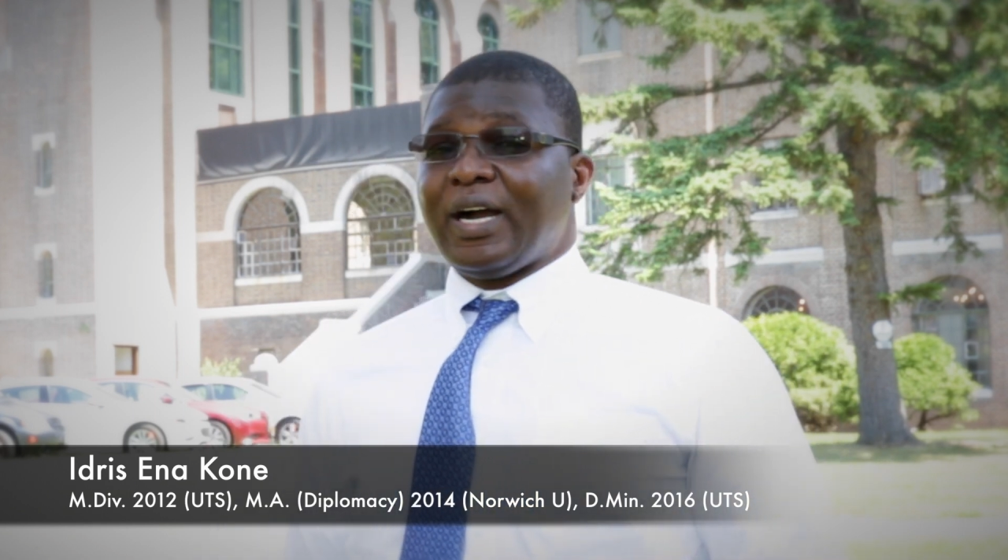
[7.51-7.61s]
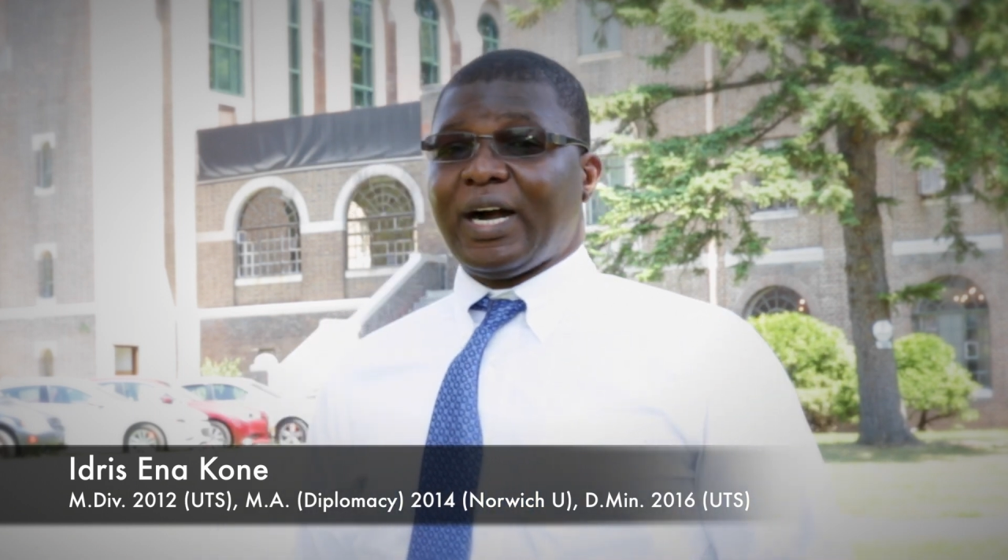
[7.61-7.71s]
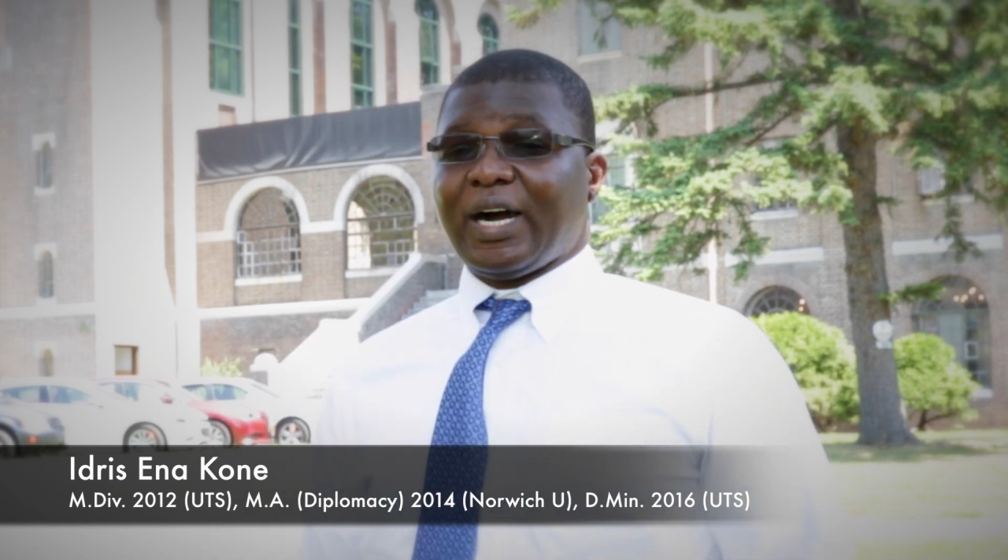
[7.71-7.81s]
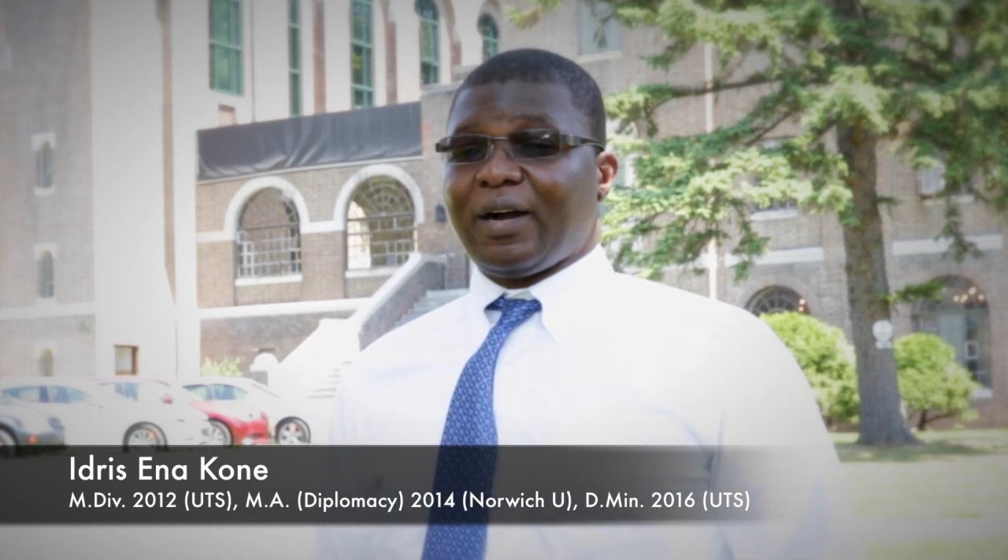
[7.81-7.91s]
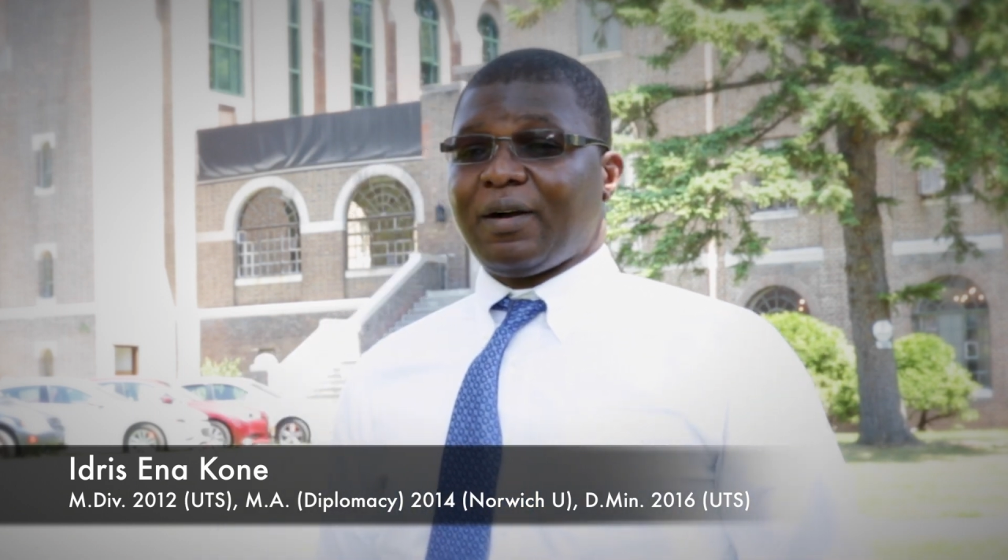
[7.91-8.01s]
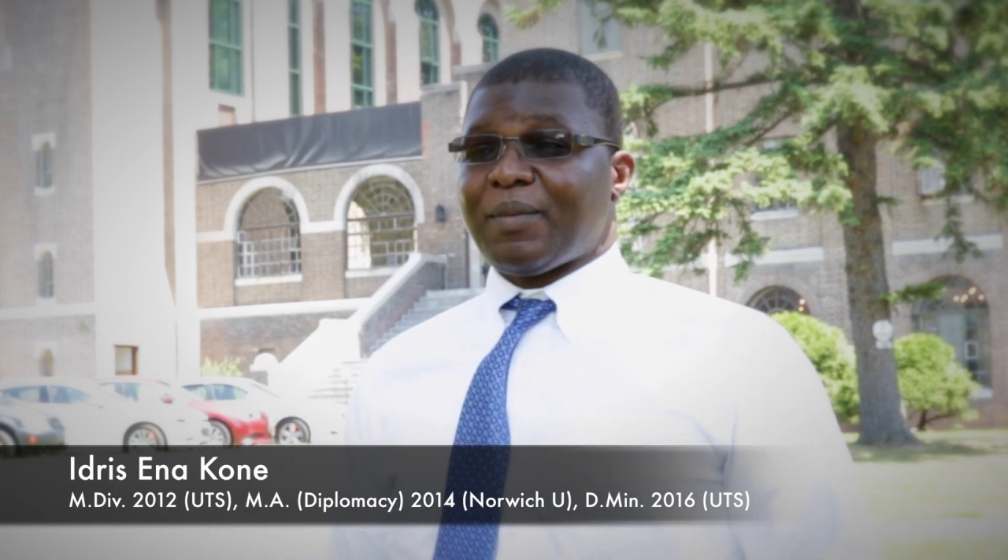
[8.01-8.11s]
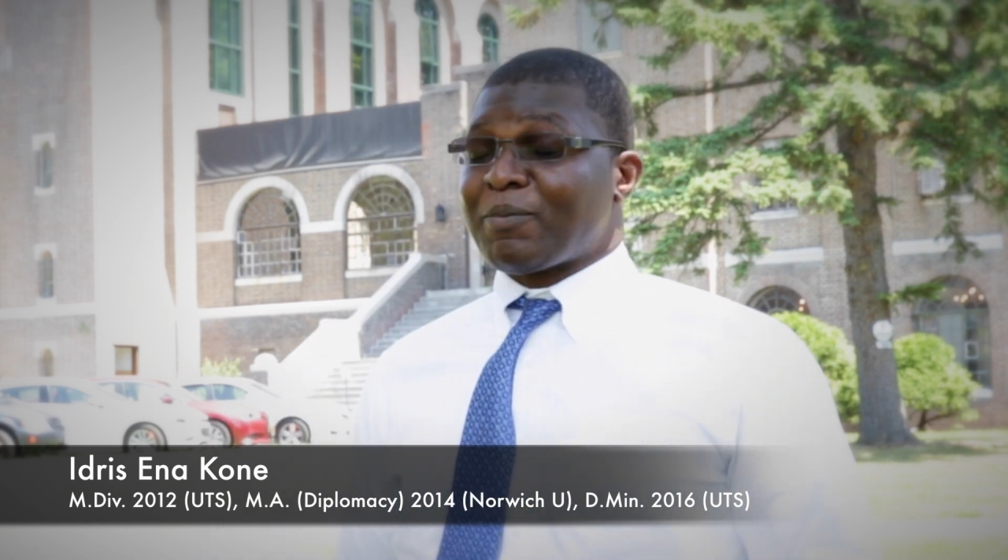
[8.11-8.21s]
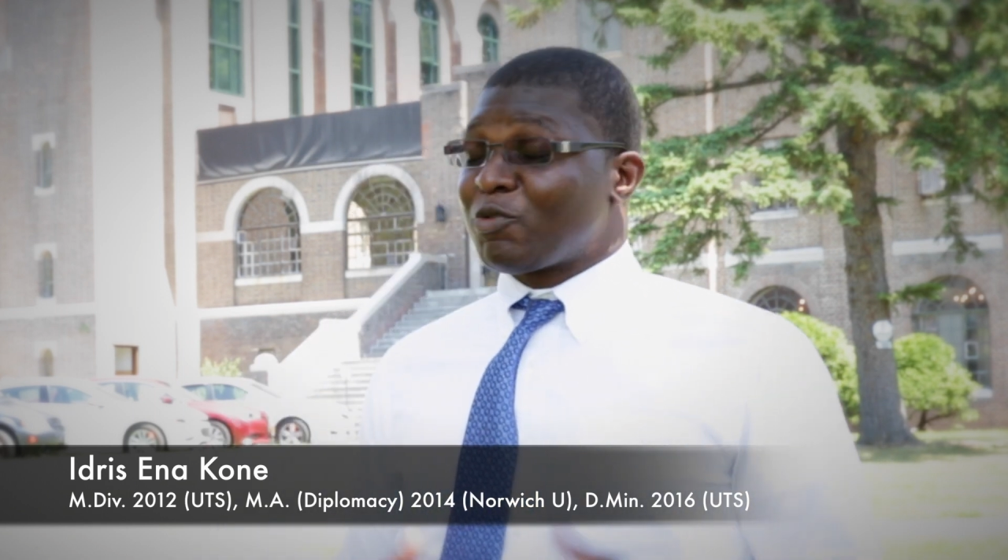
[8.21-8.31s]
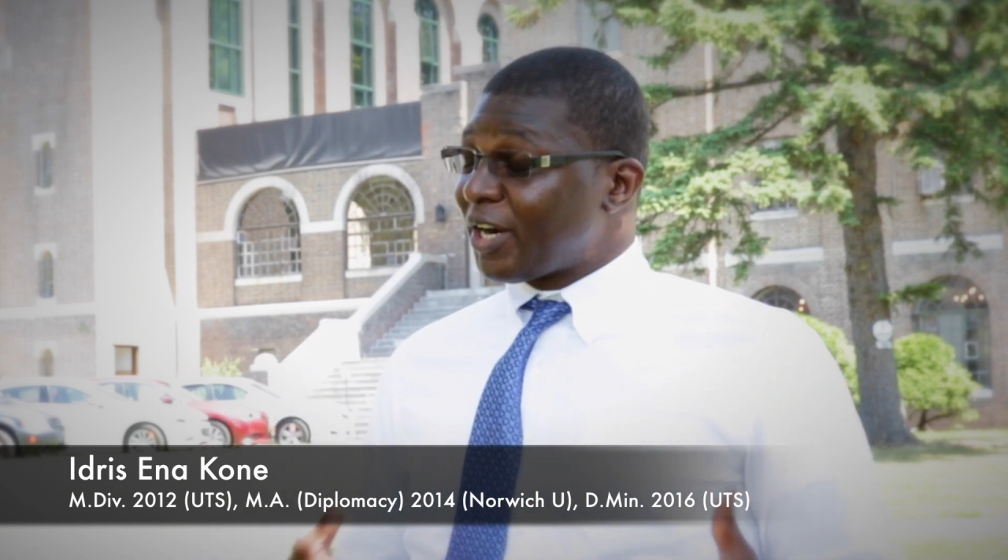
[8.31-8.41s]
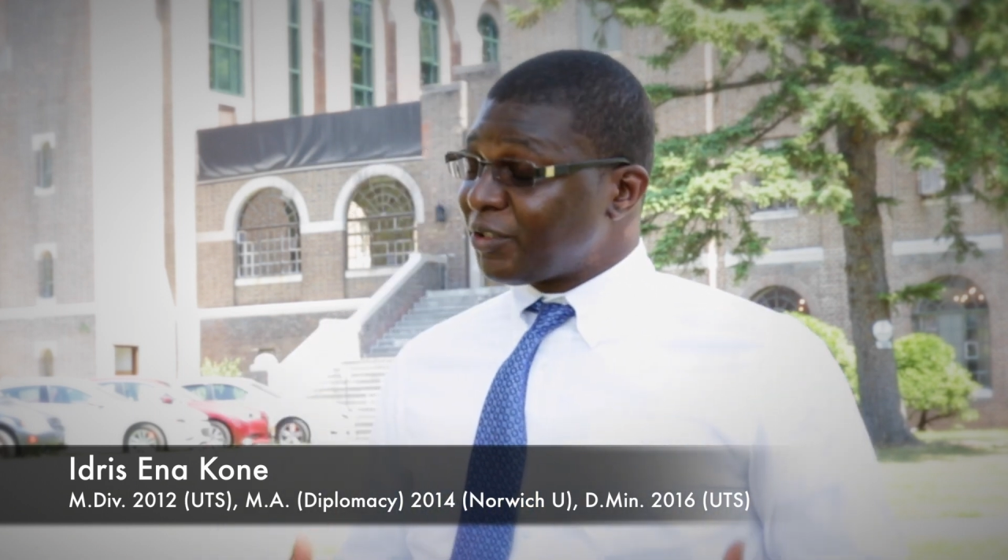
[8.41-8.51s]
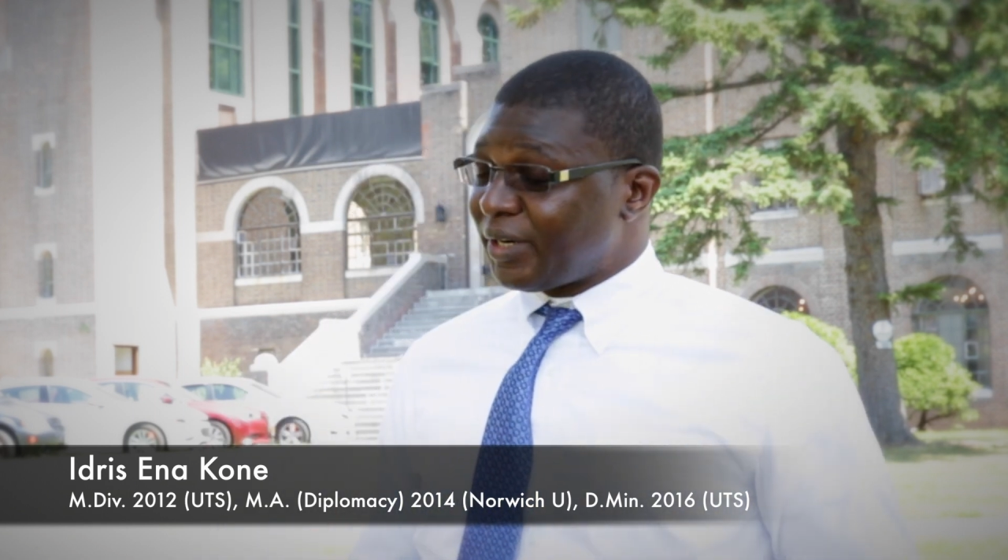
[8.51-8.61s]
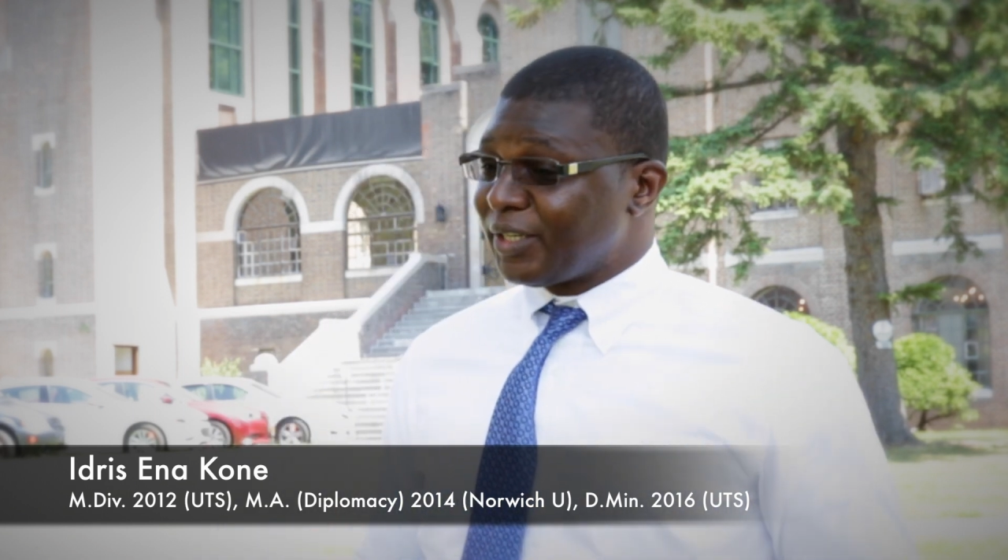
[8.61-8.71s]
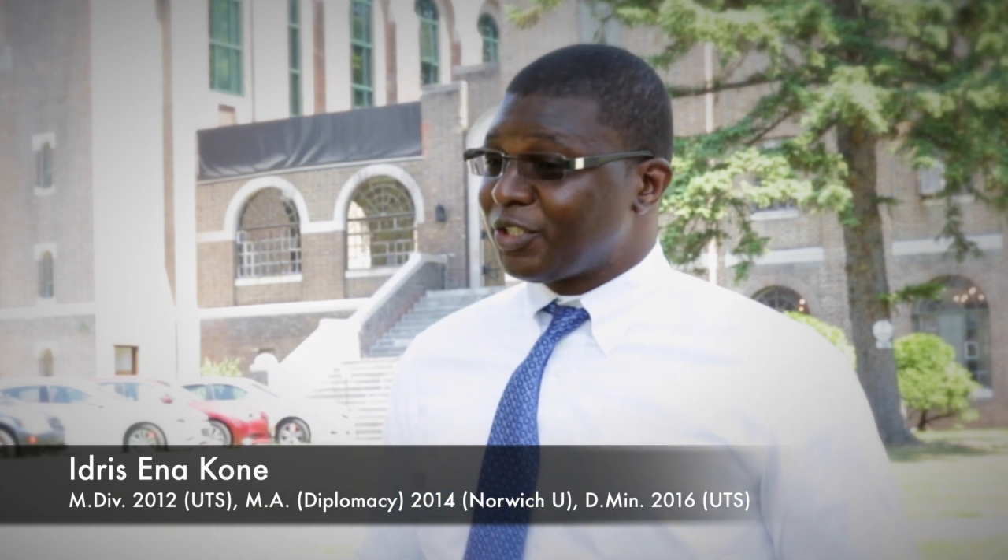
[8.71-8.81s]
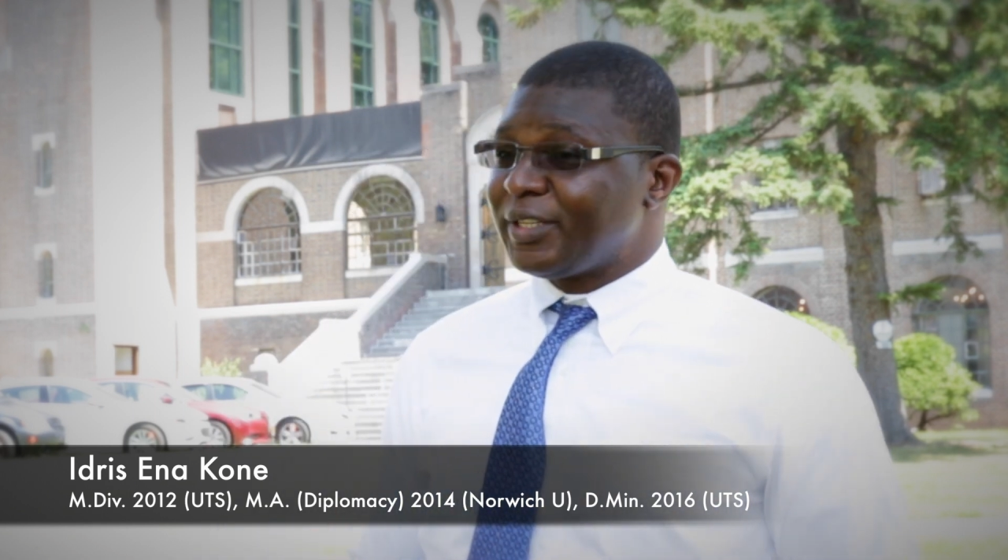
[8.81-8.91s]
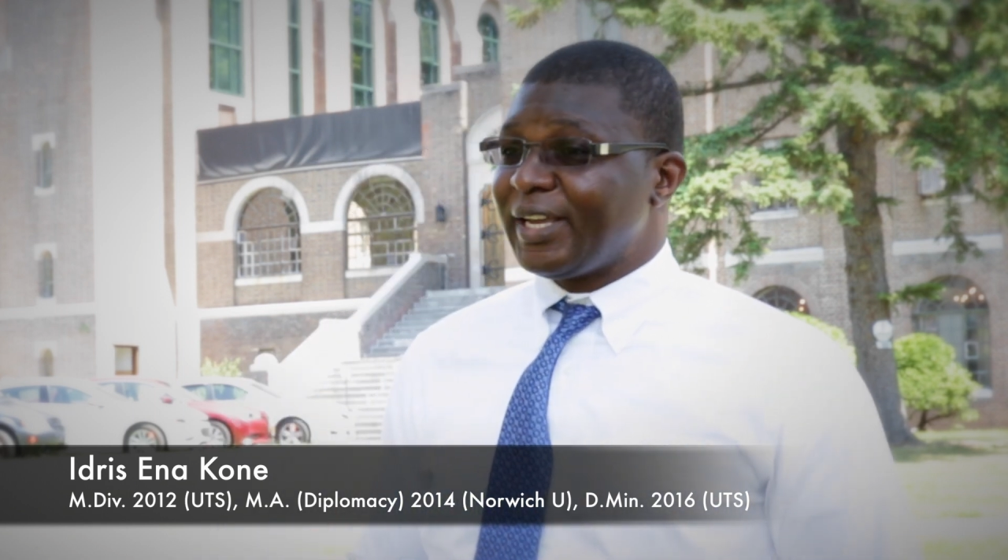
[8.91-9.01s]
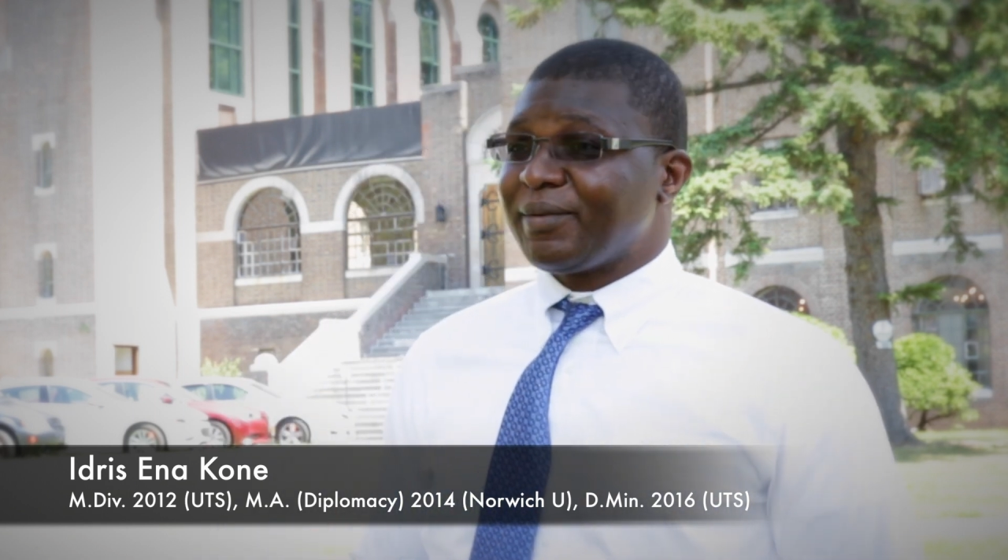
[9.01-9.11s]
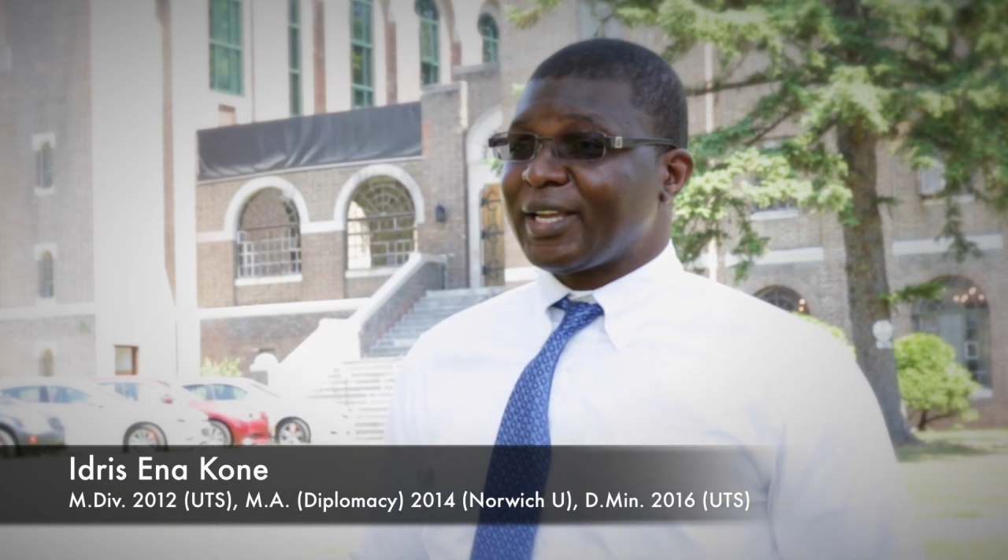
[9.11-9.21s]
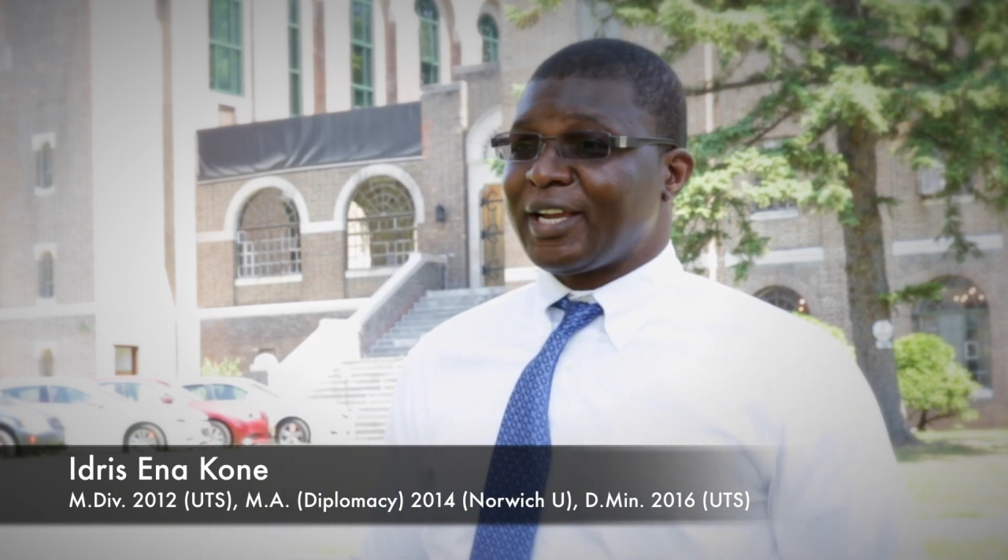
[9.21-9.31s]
Um, I'm graduating today,